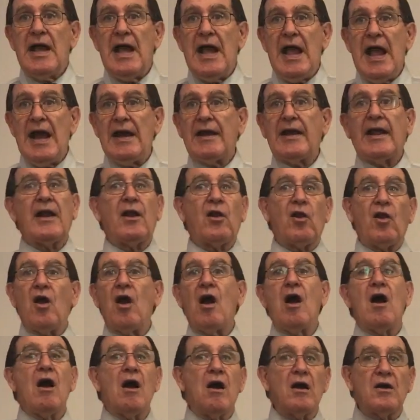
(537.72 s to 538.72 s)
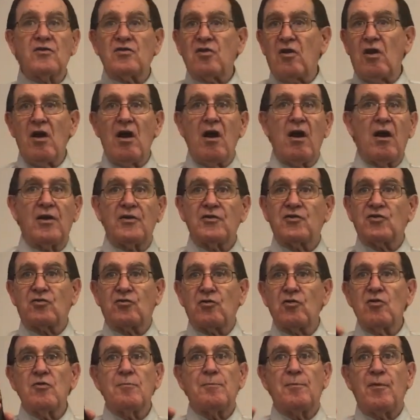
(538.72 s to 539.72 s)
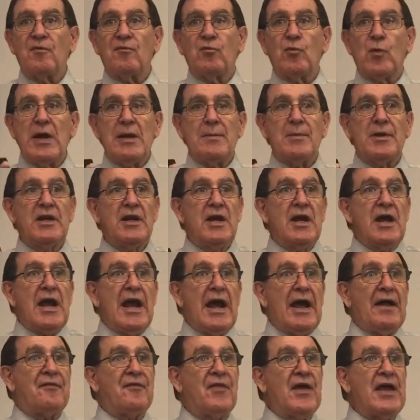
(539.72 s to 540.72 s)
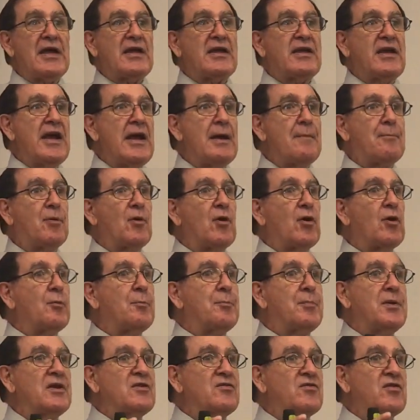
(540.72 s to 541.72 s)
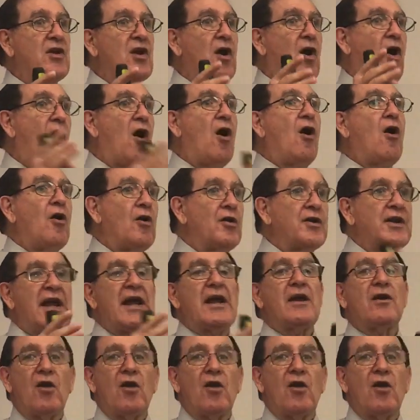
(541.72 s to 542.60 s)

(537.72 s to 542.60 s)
had a large, large group of women, and they kept her busy all day